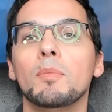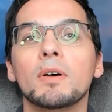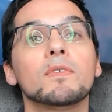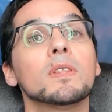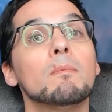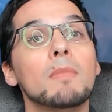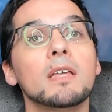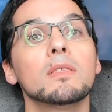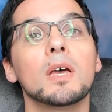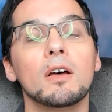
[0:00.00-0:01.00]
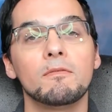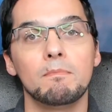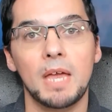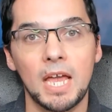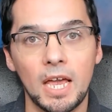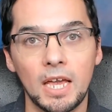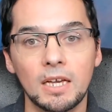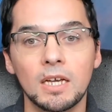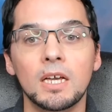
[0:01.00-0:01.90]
But for the month of May,